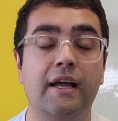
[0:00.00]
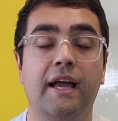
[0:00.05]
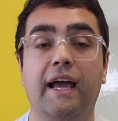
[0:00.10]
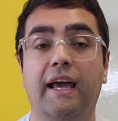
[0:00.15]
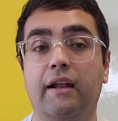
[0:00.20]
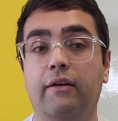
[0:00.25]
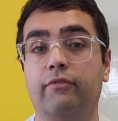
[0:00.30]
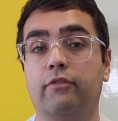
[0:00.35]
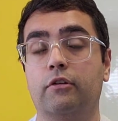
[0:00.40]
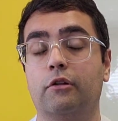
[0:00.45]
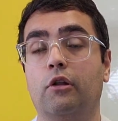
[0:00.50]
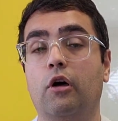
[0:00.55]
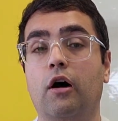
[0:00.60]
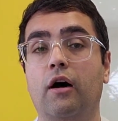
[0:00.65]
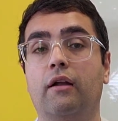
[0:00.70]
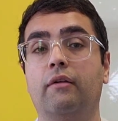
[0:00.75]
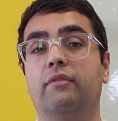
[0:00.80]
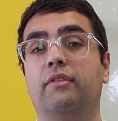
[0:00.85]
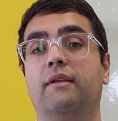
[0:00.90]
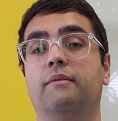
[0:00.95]
And if a
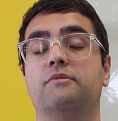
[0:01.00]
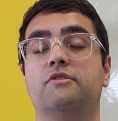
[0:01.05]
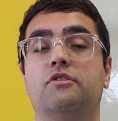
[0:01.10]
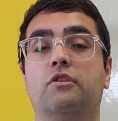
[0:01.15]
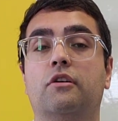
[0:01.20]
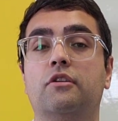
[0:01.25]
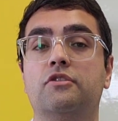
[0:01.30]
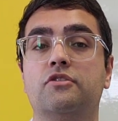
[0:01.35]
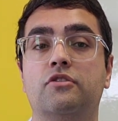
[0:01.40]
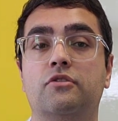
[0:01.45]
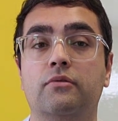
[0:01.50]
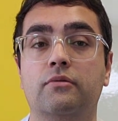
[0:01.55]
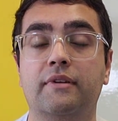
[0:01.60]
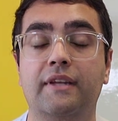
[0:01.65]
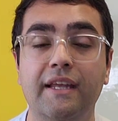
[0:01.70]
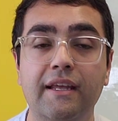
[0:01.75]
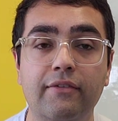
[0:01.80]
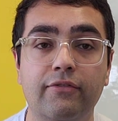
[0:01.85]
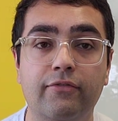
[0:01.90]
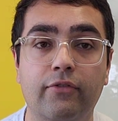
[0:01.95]
lot of them starts to
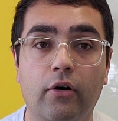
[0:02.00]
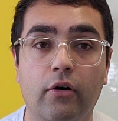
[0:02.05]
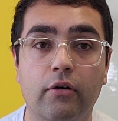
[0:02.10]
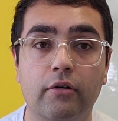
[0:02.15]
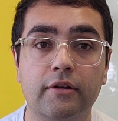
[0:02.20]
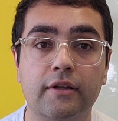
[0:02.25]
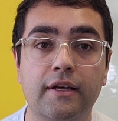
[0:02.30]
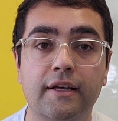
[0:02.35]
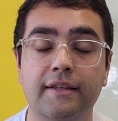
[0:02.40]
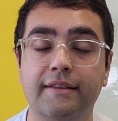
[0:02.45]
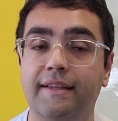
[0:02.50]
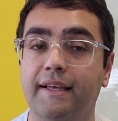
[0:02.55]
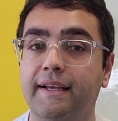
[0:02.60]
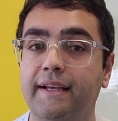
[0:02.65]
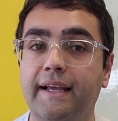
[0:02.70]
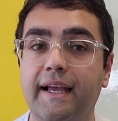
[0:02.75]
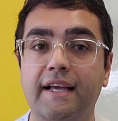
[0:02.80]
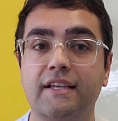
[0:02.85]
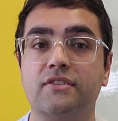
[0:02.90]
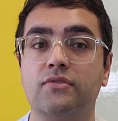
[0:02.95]
default, then
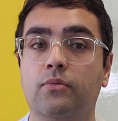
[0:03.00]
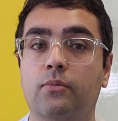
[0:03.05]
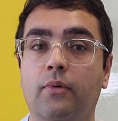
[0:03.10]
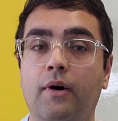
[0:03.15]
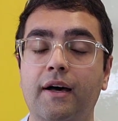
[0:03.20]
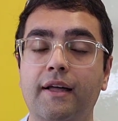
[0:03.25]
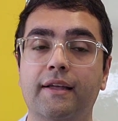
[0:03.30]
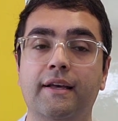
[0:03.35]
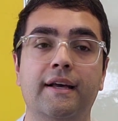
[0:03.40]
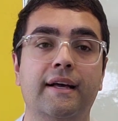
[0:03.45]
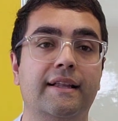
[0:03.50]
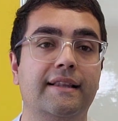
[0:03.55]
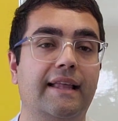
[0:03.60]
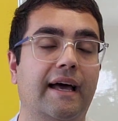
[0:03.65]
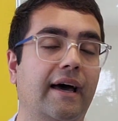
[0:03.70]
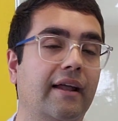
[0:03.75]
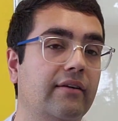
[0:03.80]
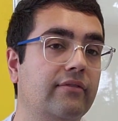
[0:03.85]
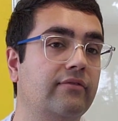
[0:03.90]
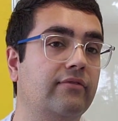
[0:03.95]
guess what?
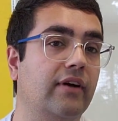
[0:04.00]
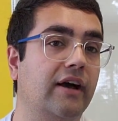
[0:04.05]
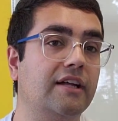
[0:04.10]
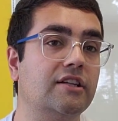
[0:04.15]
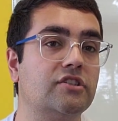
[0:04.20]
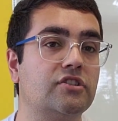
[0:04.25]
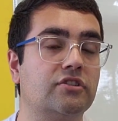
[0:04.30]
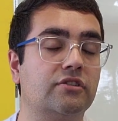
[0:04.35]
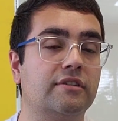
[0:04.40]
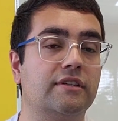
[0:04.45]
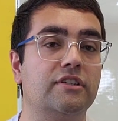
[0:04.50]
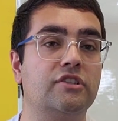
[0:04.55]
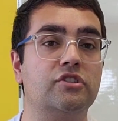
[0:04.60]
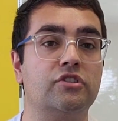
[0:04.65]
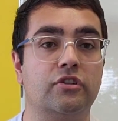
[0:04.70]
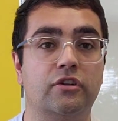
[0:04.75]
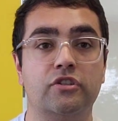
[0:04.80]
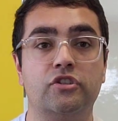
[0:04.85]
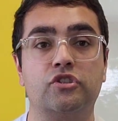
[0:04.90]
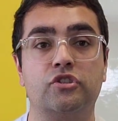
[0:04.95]
That eventually
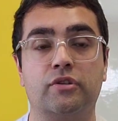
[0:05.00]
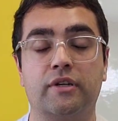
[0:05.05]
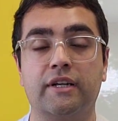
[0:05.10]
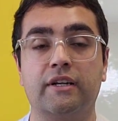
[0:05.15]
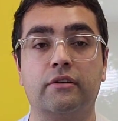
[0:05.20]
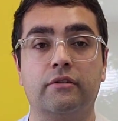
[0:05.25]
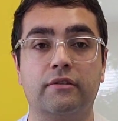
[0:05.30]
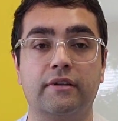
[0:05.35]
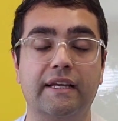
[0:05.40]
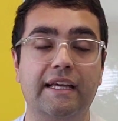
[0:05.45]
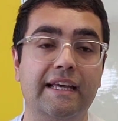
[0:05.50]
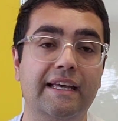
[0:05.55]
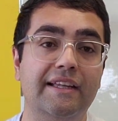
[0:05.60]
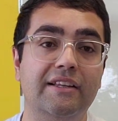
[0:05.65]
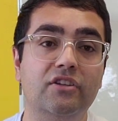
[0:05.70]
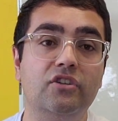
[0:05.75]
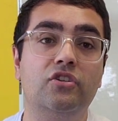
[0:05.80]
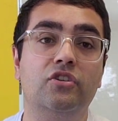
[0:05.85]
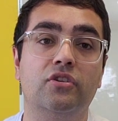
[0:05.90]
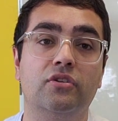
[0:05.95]
should trickle
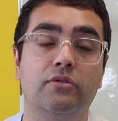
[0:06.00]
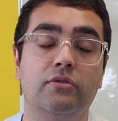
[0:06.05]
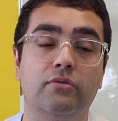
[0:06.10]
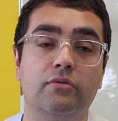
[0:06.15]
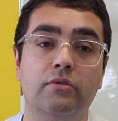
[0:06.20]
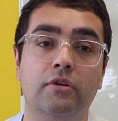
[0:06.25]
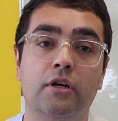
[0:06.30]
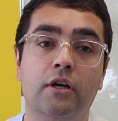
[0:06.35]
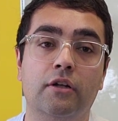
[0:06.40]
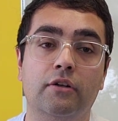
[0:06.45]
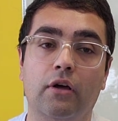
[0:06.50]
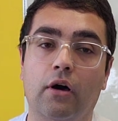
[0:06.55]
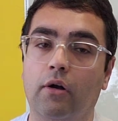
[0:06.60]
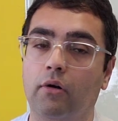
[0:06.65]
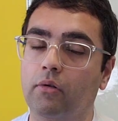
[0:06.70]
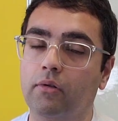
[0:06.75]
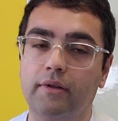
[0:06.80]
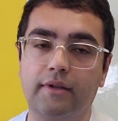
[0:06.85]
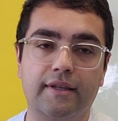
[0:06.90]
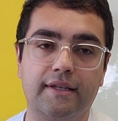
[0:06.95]
into not
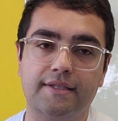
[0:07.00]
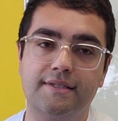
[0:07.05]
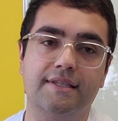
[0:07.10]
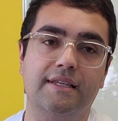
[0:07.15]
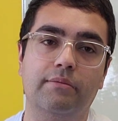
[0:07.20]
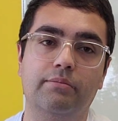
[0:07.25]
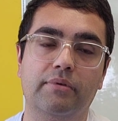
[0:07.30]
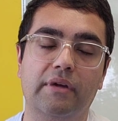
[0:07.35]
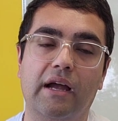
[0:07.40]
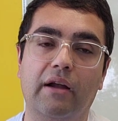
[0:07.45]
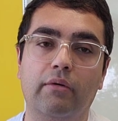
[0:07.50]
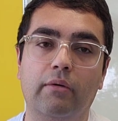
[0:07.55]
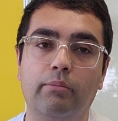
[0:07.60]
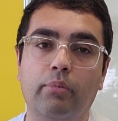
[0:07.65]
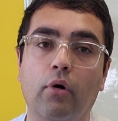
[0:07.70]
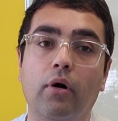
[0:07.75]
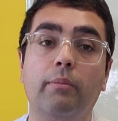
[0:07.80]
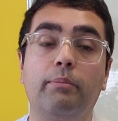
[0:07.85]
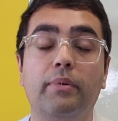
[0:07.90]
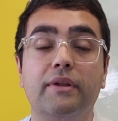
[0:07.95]
only the CPI
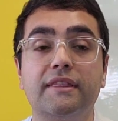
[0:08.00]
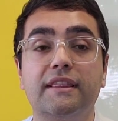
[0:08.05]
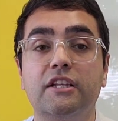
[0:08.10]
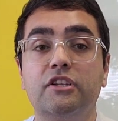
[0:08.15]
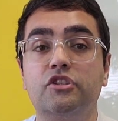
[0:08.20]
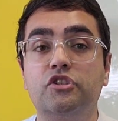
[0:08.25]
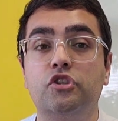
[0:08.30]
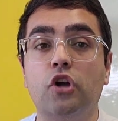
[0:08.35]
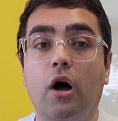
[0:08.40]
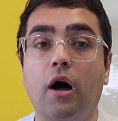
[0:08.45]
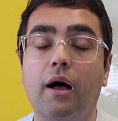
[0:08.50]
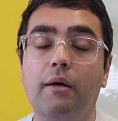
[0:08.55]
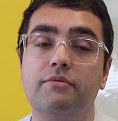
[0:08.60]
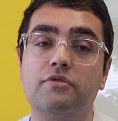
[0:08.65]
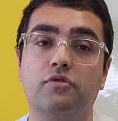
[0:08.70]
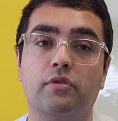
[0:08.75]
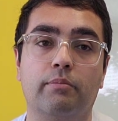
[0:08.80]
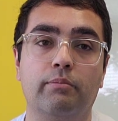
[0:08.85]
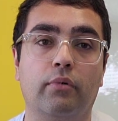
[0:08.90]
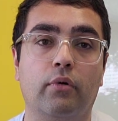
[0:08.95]
report, but the
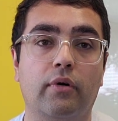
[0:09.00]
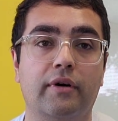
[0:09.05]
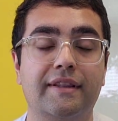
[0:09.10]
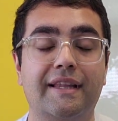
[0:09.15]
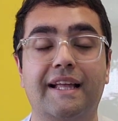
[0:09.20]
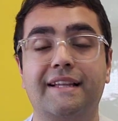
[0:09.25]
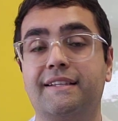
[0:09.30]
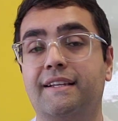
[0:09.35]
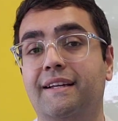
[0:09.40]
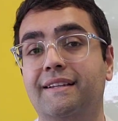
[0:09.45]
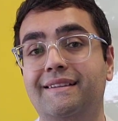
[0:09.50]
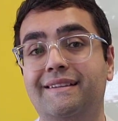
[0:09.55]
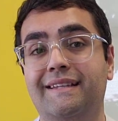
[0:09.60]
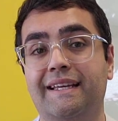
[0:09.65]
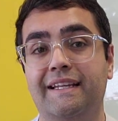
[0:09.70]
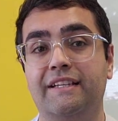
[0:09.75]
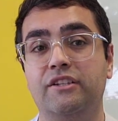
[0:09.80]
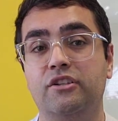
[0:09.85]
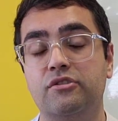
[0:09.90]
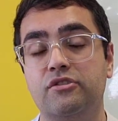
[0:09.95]
jobs report that
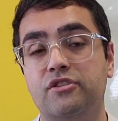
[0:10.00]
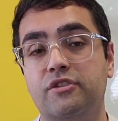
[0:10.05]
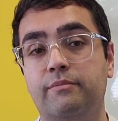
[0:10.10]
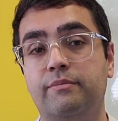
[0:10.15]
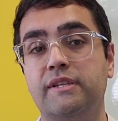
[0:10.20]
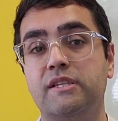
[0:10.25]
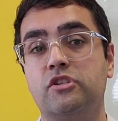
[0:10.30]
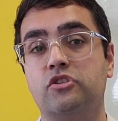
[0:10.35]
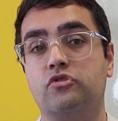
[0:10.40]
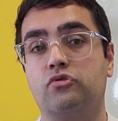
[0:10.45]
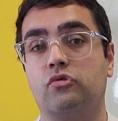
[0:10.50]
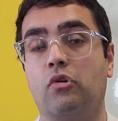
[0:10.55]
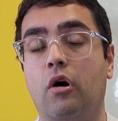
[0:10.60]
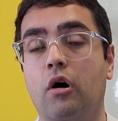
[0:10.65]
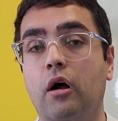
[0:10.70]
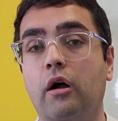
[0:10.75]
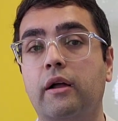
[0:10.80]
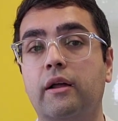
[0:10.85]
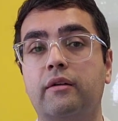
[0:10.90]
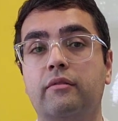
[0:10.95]
continues to be
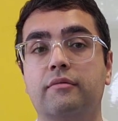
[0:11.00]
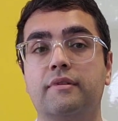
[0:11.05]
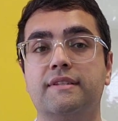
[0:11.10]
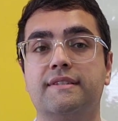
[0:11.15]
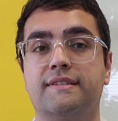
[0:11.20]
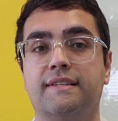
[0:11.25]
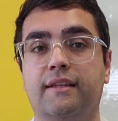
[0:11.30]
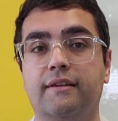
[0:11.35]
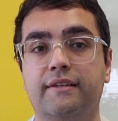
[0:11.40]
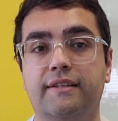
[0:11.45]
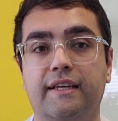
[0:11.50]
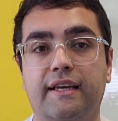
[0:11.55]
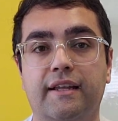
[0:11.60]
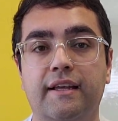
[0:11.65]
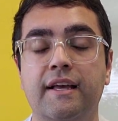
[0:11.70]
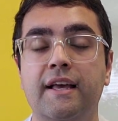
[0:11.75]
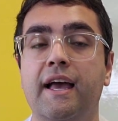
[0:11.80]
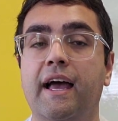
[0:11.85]
strong and resilient.